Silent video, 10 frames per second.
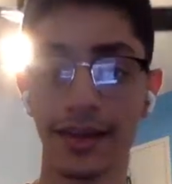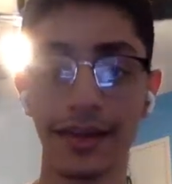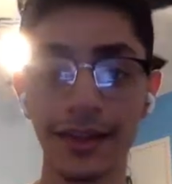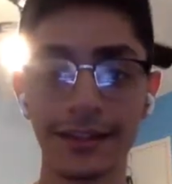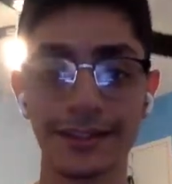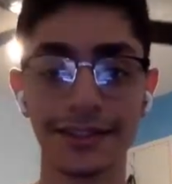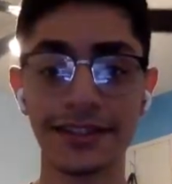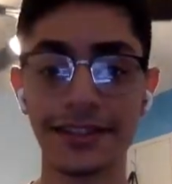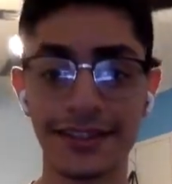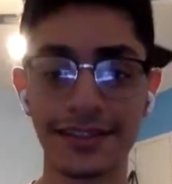Hi, so this
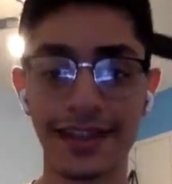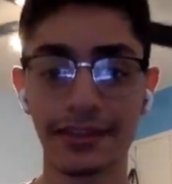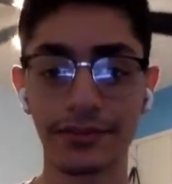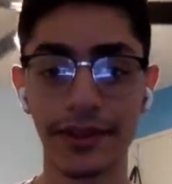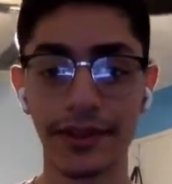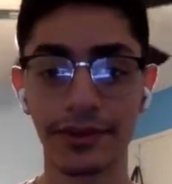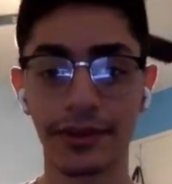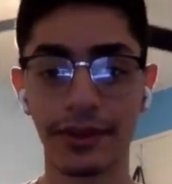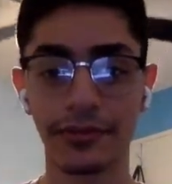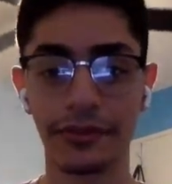is the second video
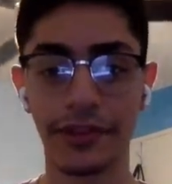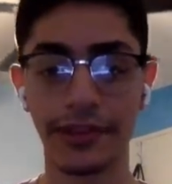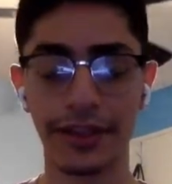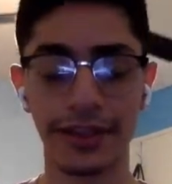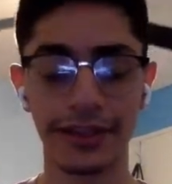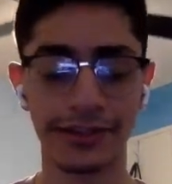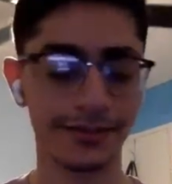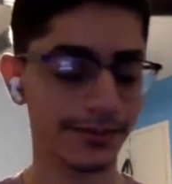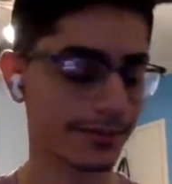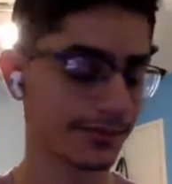of the
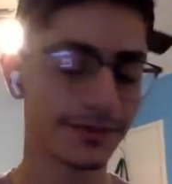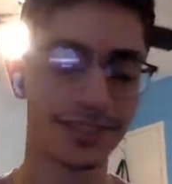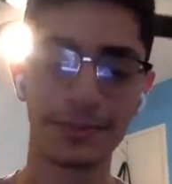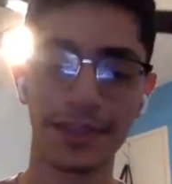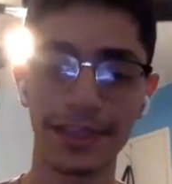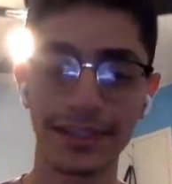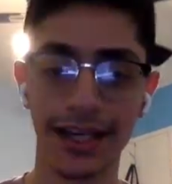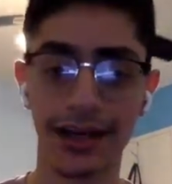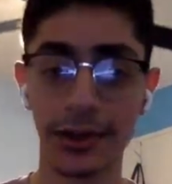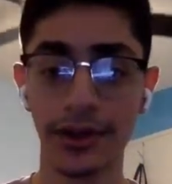spaghetti
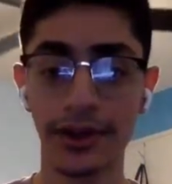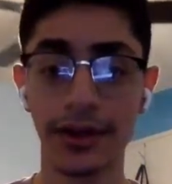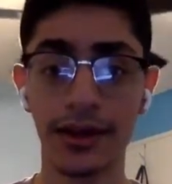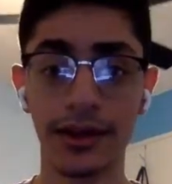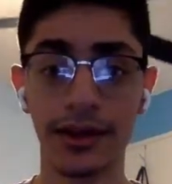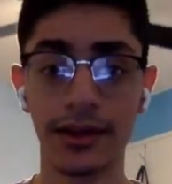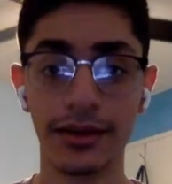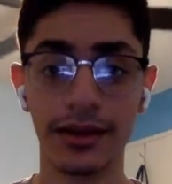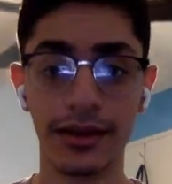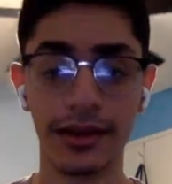tower
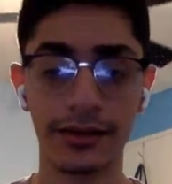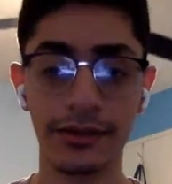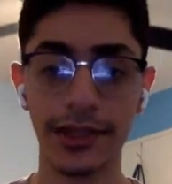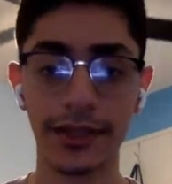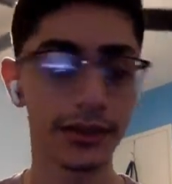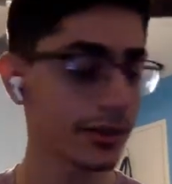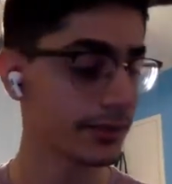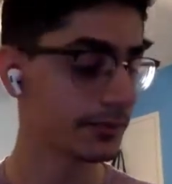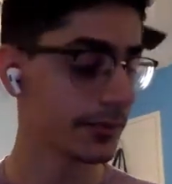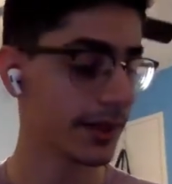video,
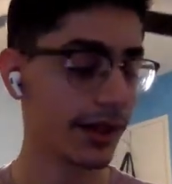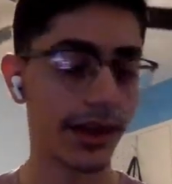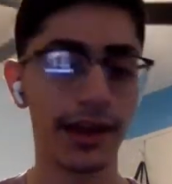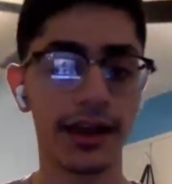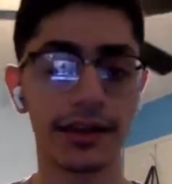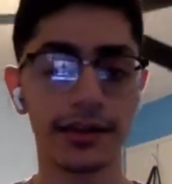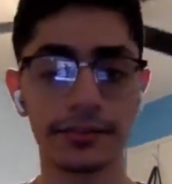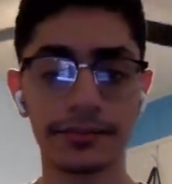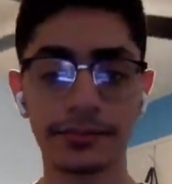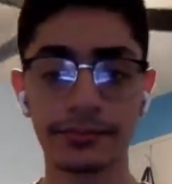and
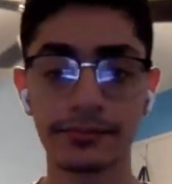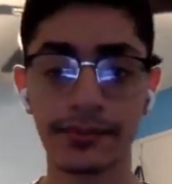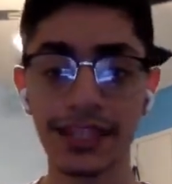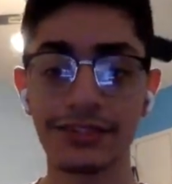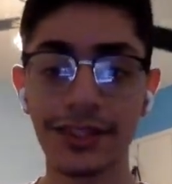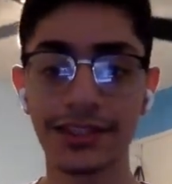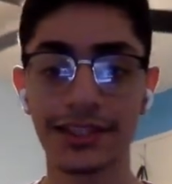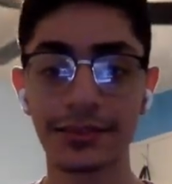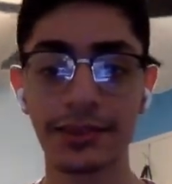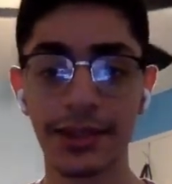this video is
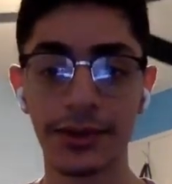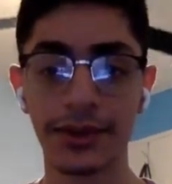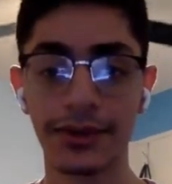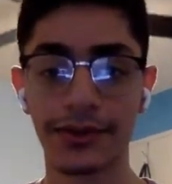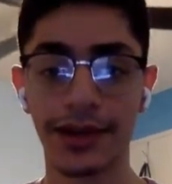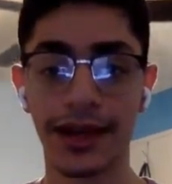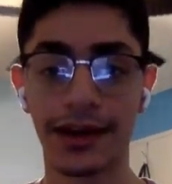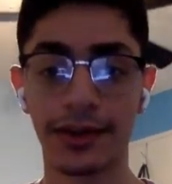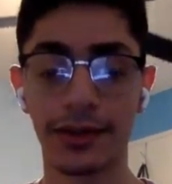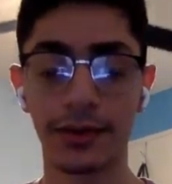going to be going over
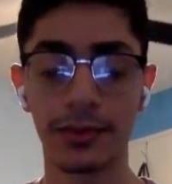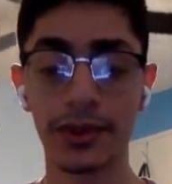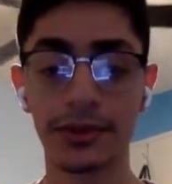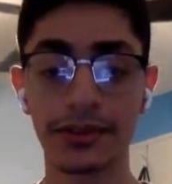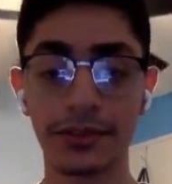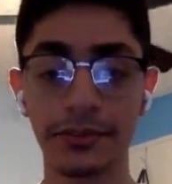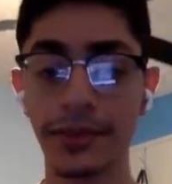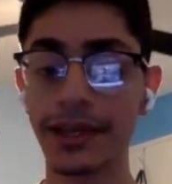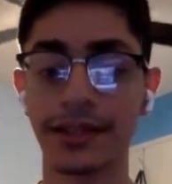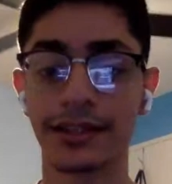how we're going to be
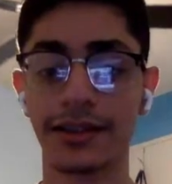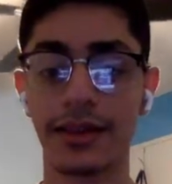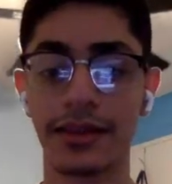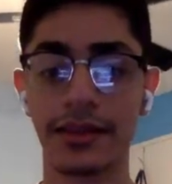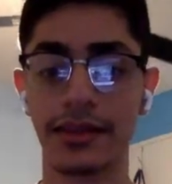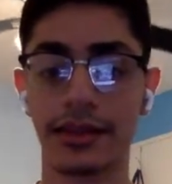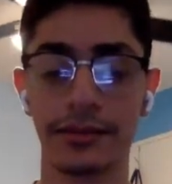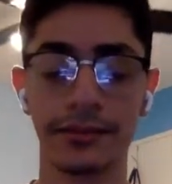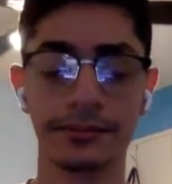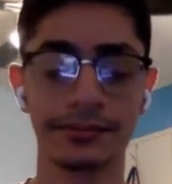making
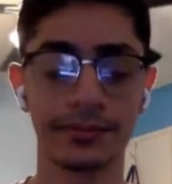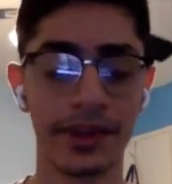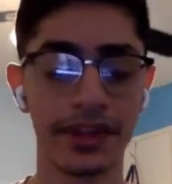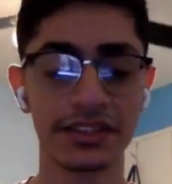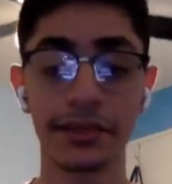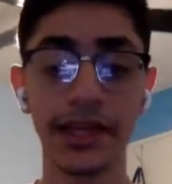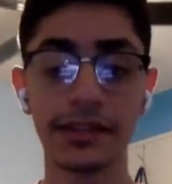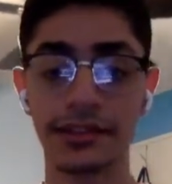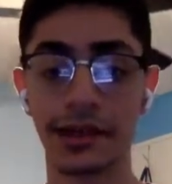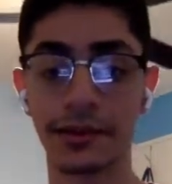the spaghetti
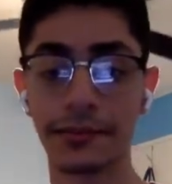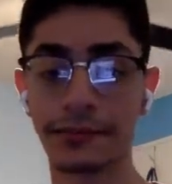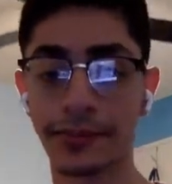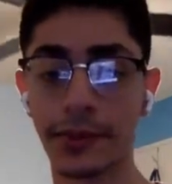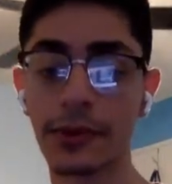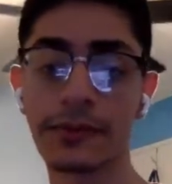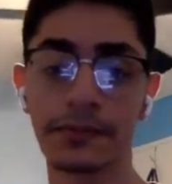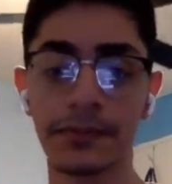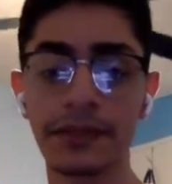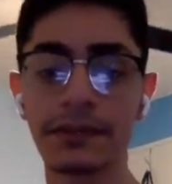tower, or
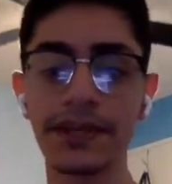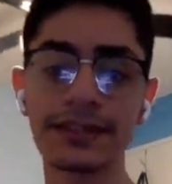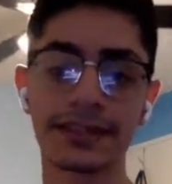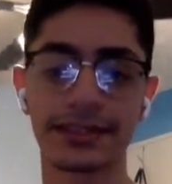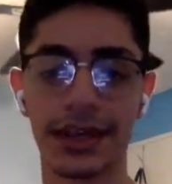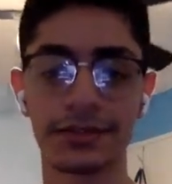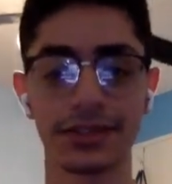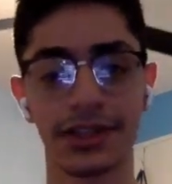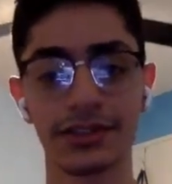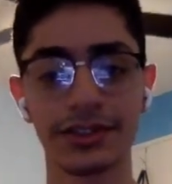the basic steps,
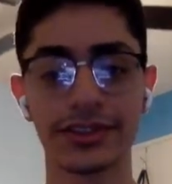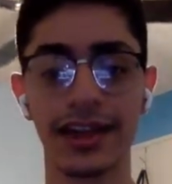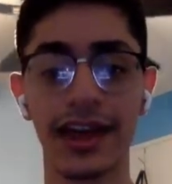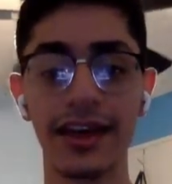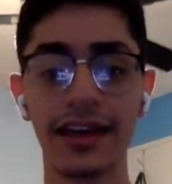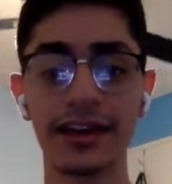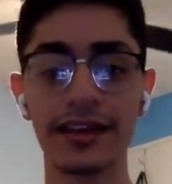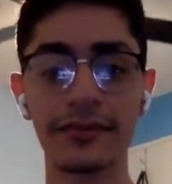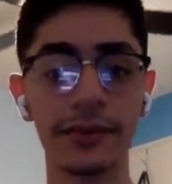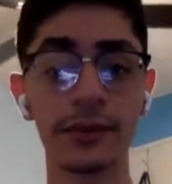and I'll just
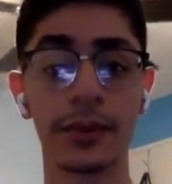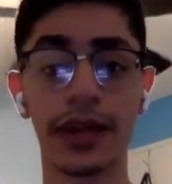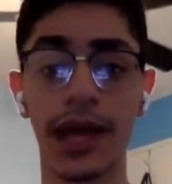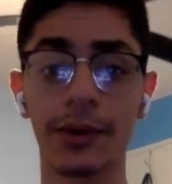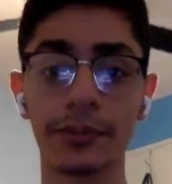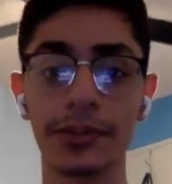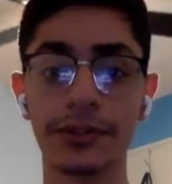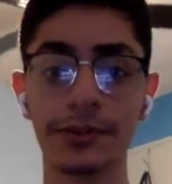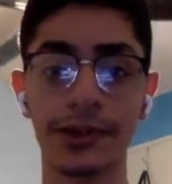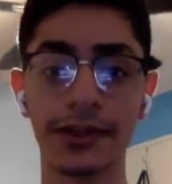give you what I would be
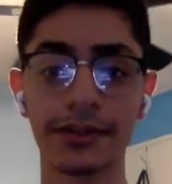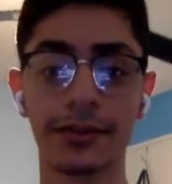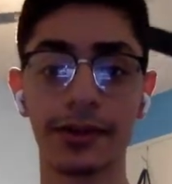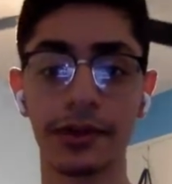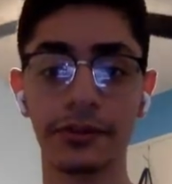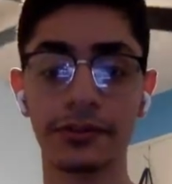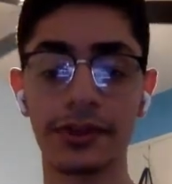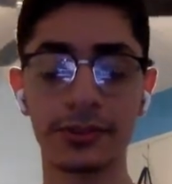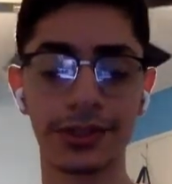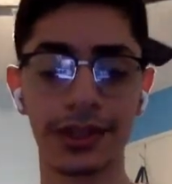doing if
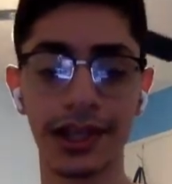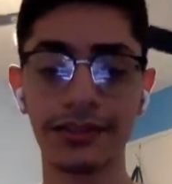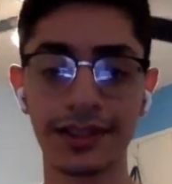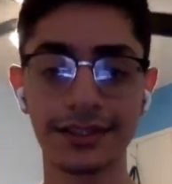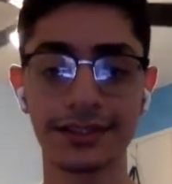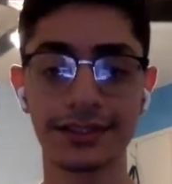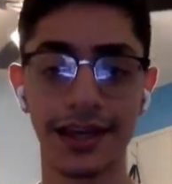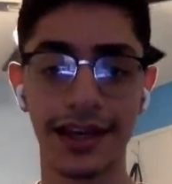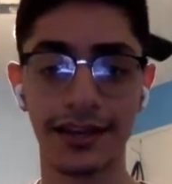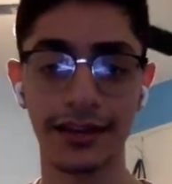this was a live lesson,
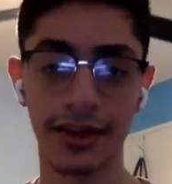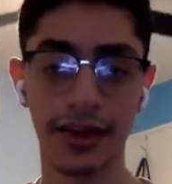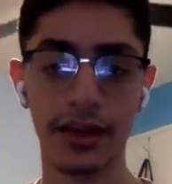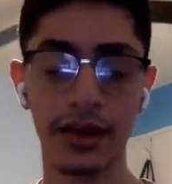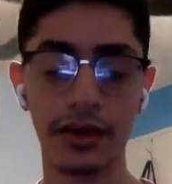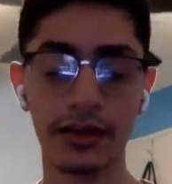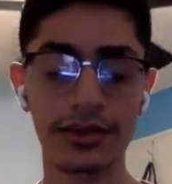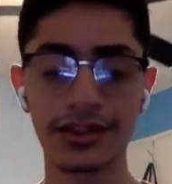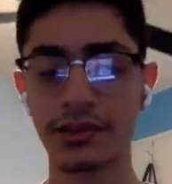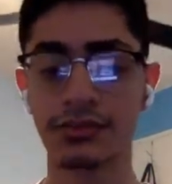and
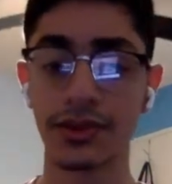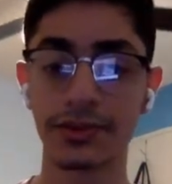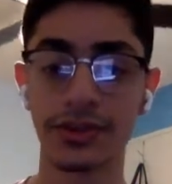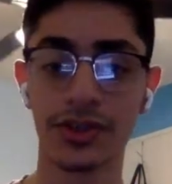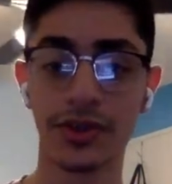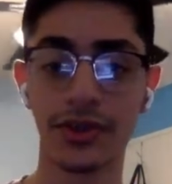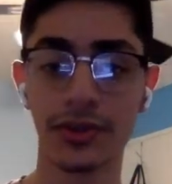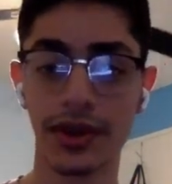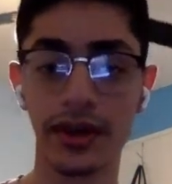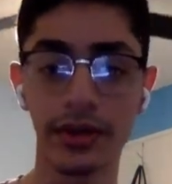the tips I would be showing you
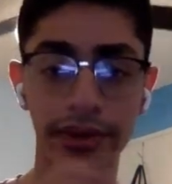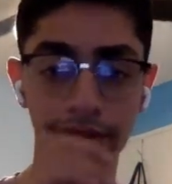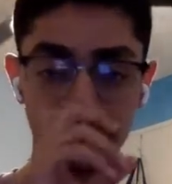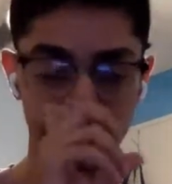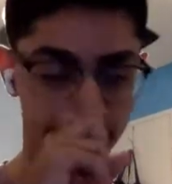along the way.